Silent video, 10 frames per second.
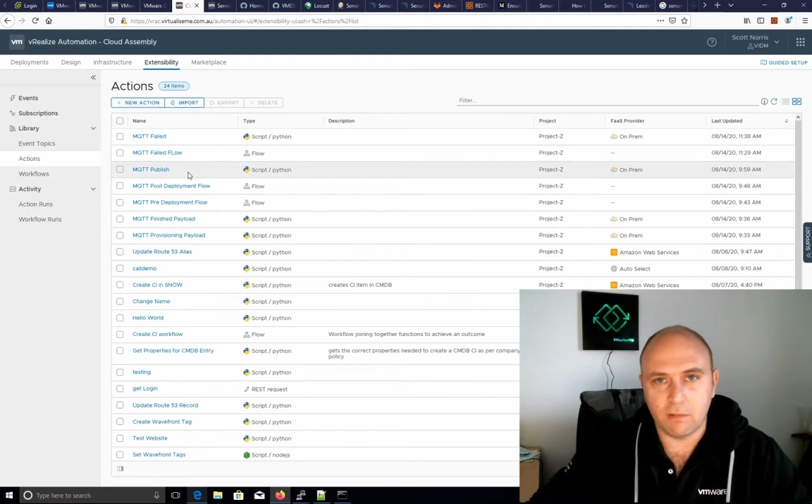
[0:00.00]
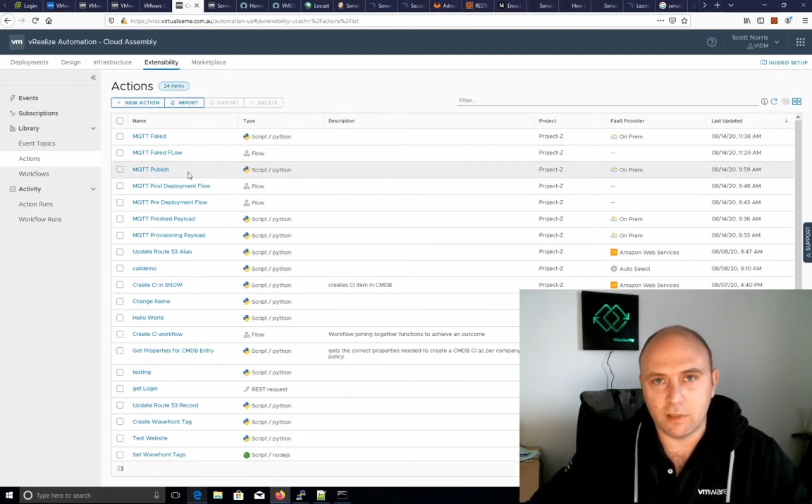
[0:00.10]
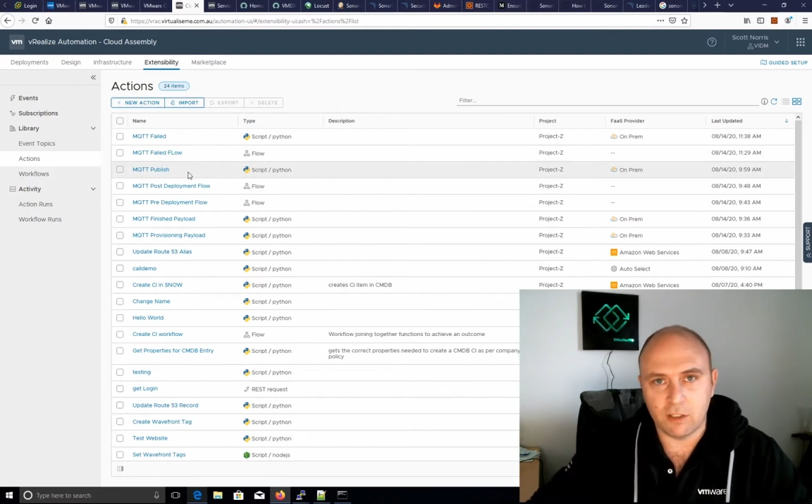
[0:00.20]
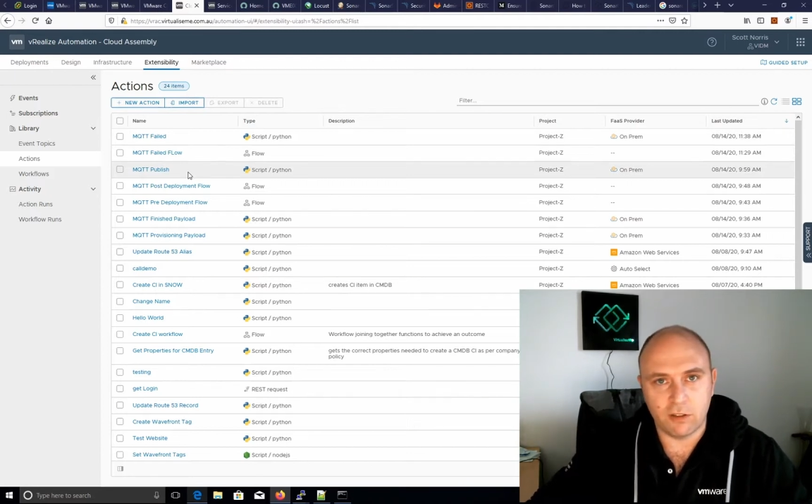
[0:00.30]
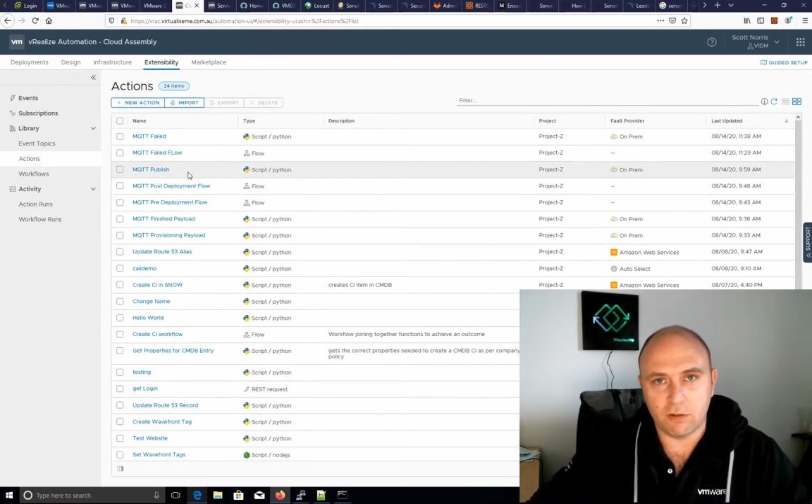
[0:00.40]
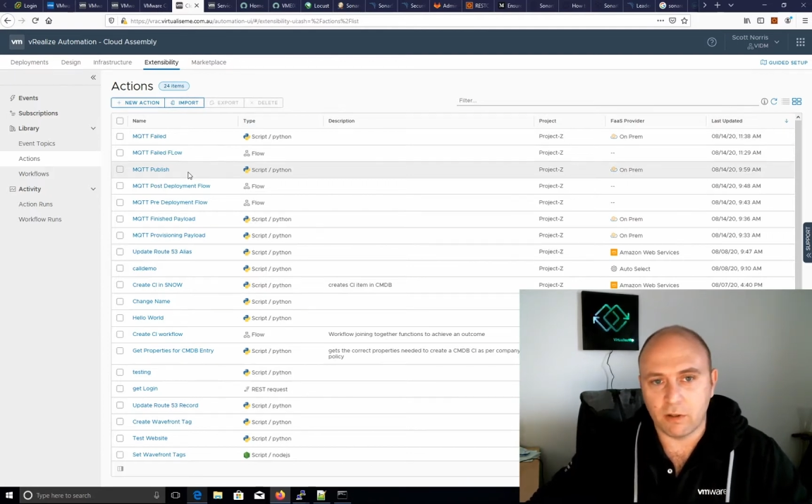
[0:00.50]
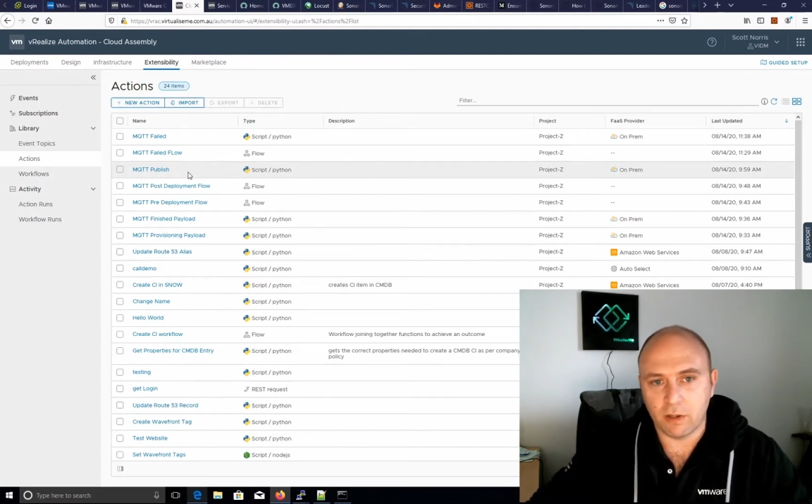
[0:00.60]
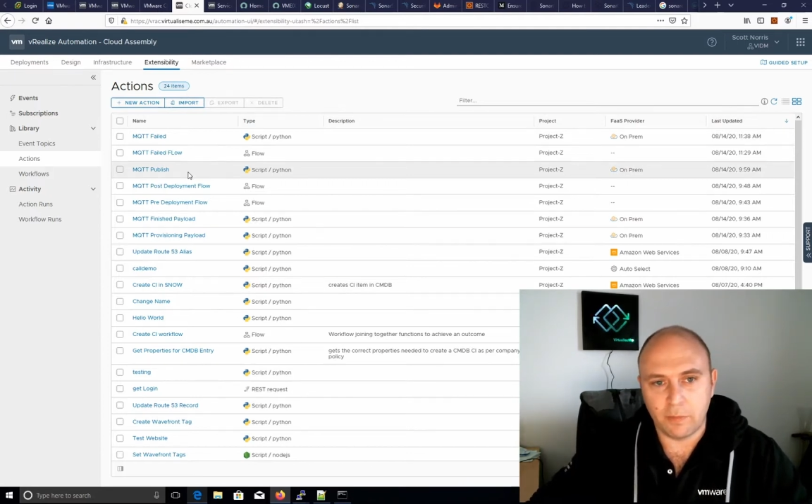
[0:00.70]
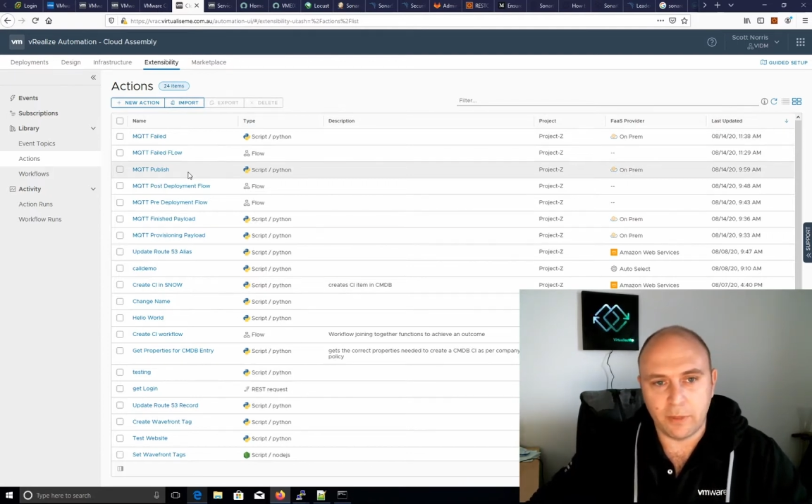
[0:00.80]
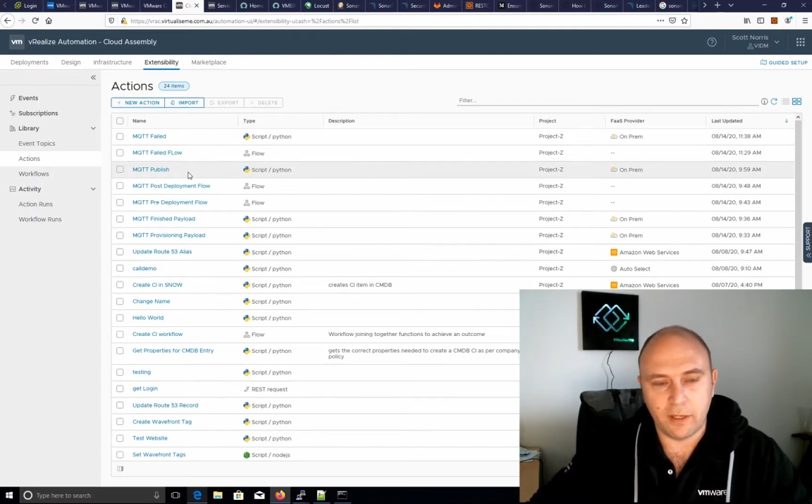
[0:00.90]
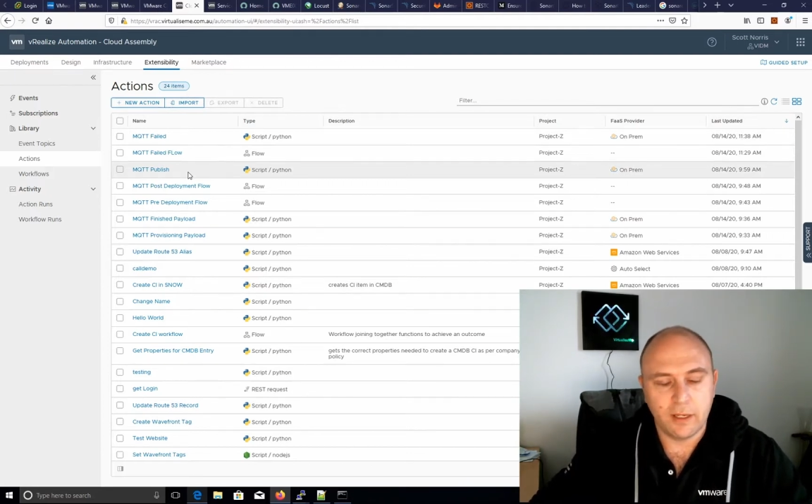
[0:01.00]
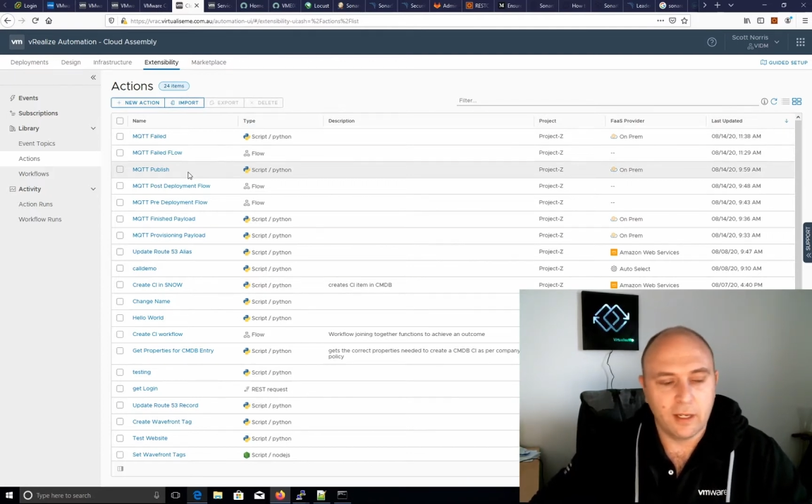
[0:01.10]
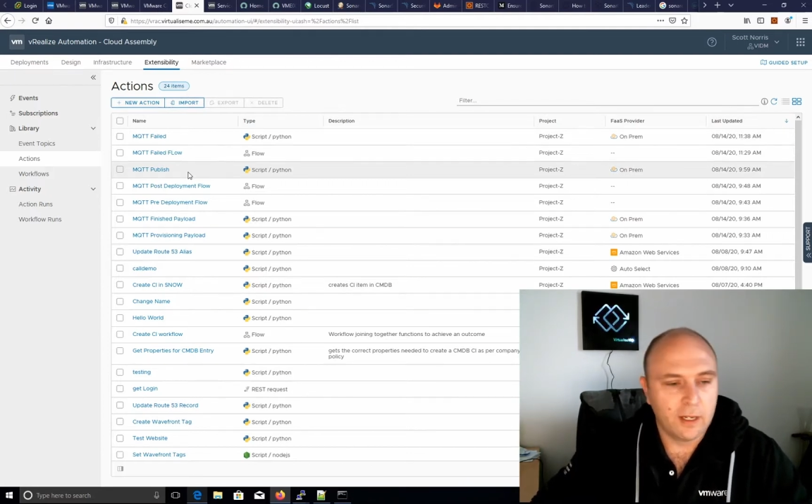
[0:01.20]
is used quite a bit